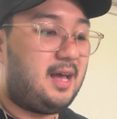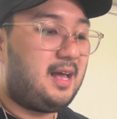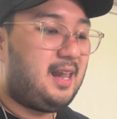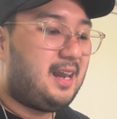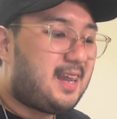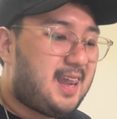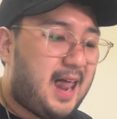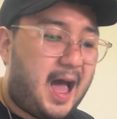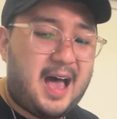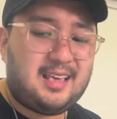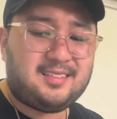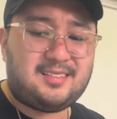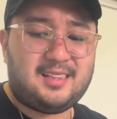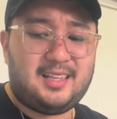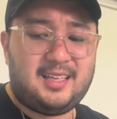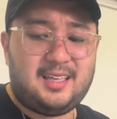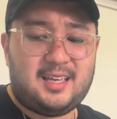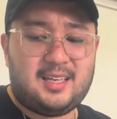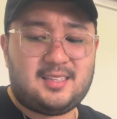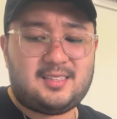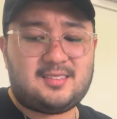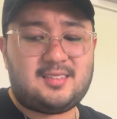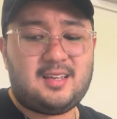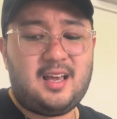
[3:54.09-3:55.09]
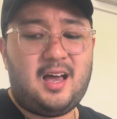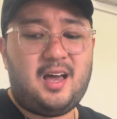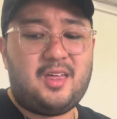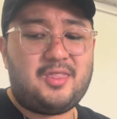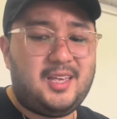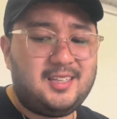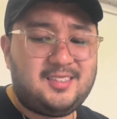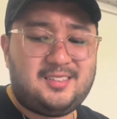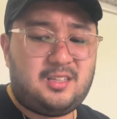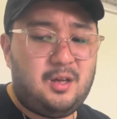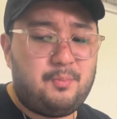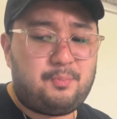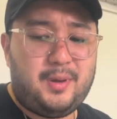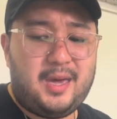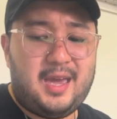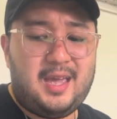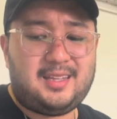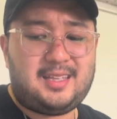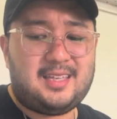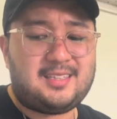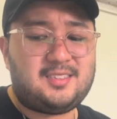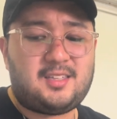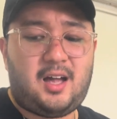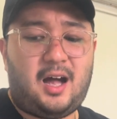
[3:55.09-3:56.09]
Lastly is, this
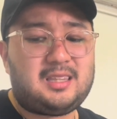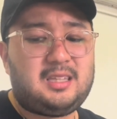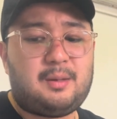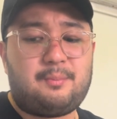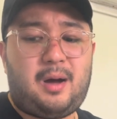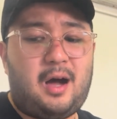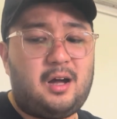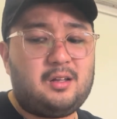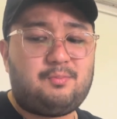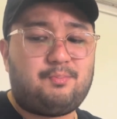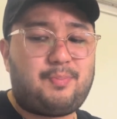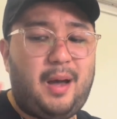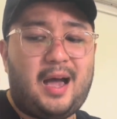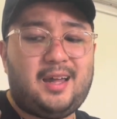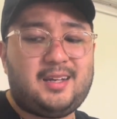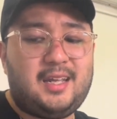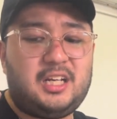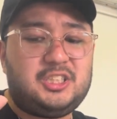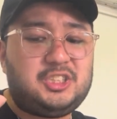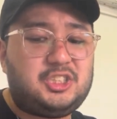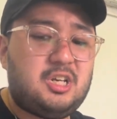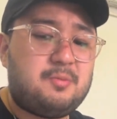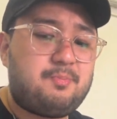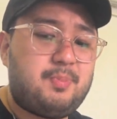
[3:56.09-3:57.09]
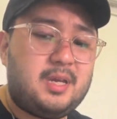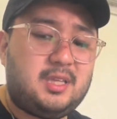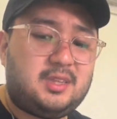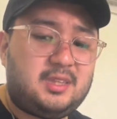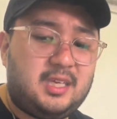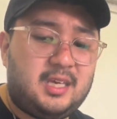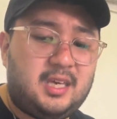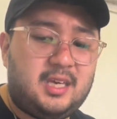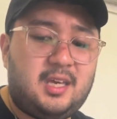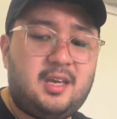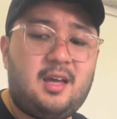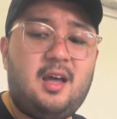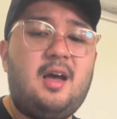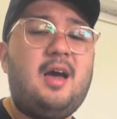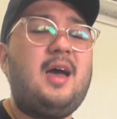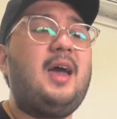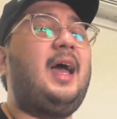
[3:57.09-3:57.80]
debate is not about banning GPT,